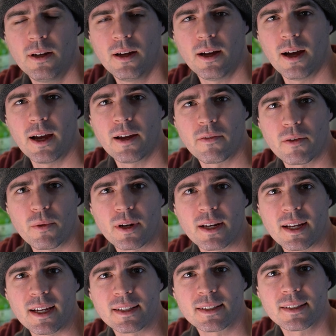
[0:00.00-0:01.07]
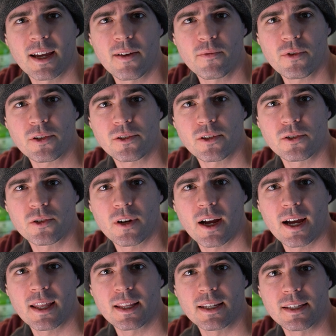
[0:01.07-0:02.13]
Hi everyone, it's time for us to
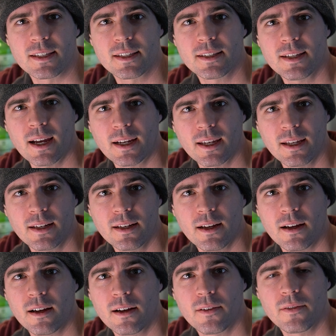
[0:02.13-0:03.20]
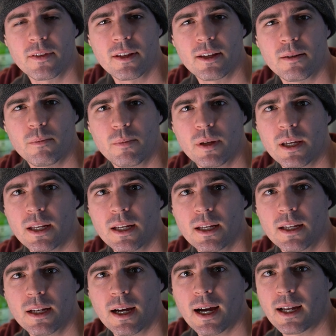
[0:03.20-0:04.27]
try the second of the
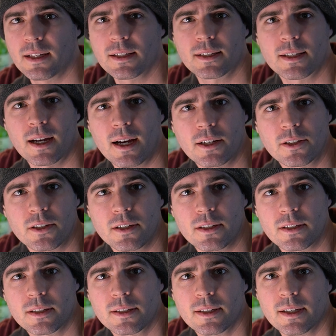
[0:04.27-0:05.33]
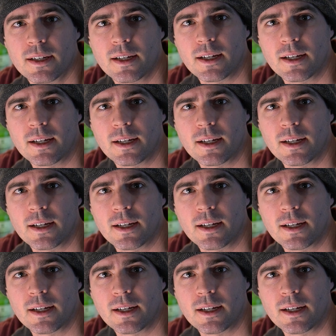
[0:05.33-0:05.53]
Peated Islay Scotches